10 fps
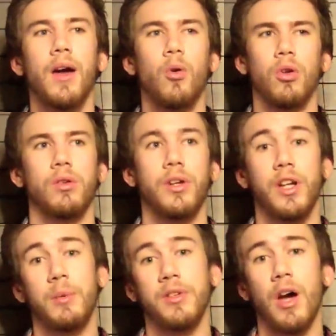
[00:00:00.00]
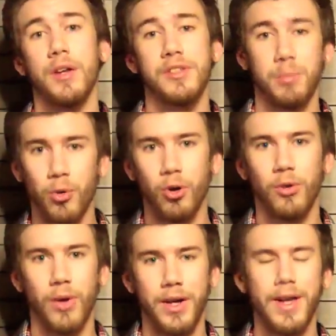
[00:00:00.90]
Well, you're going to hear me talking some
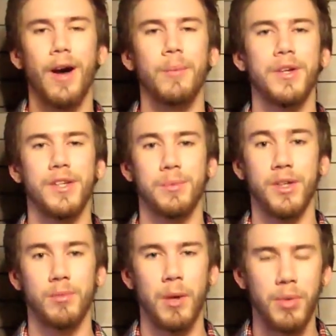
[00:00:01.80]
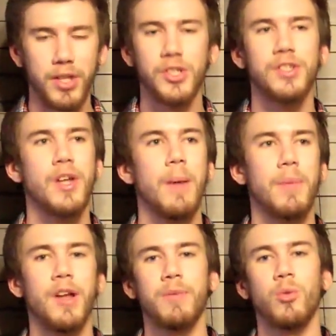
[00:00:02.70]
more right now because I'm getting to my predictions.
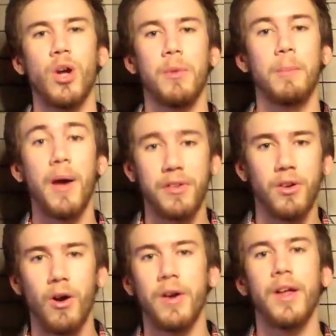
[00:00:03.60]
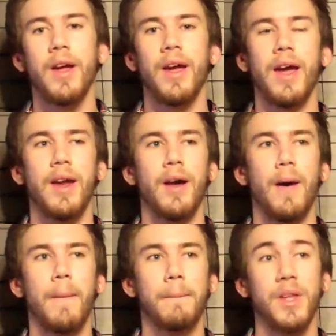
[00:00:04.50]
But enough of me rambling about the card,
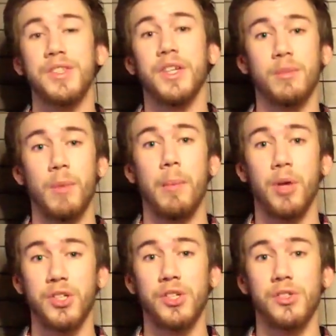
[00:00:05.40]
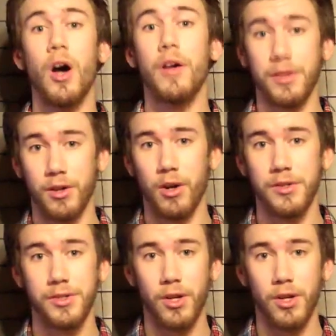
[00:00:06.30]
and let's get to my predictions on the card.